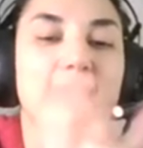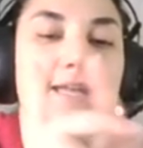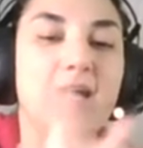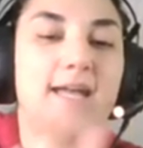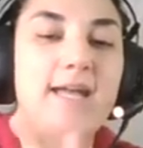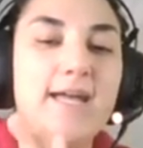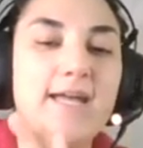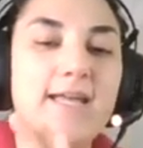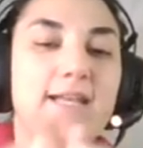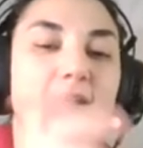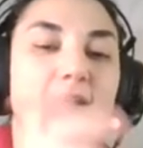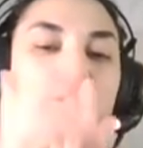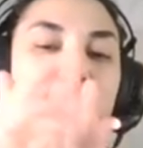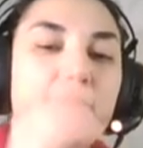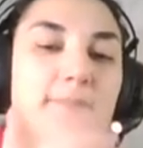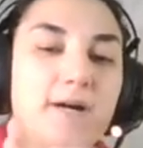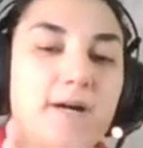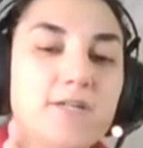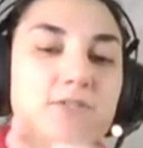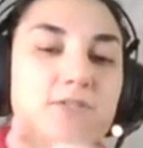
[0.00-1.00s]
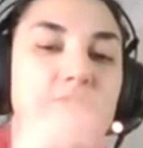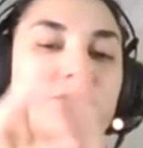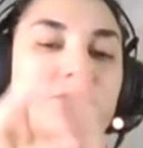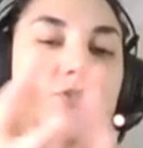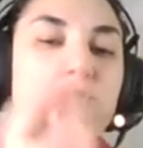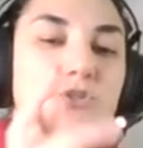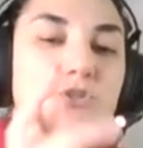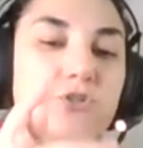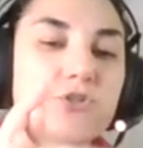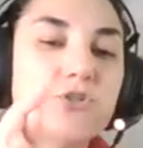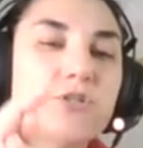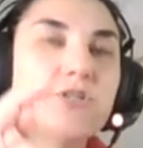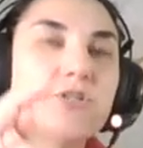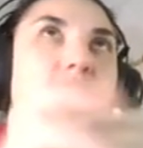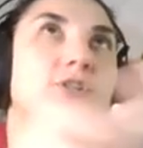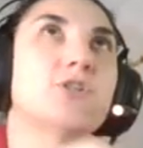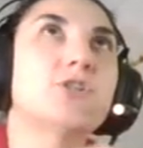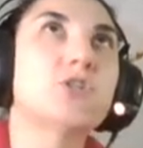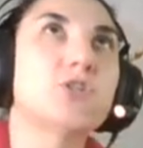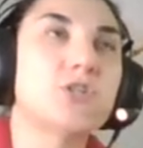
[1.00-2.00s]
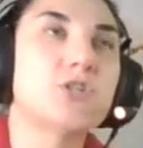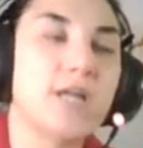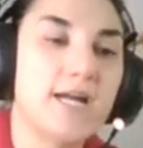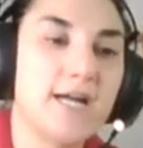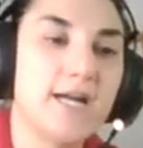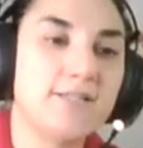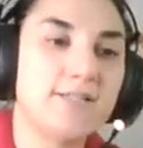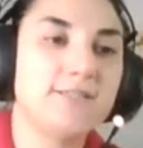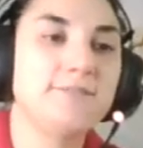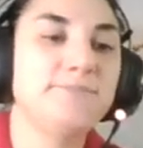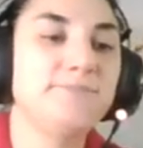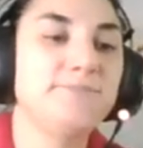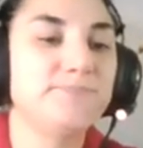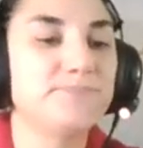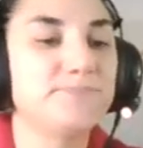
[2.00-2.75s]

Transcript: can, must, should, shall.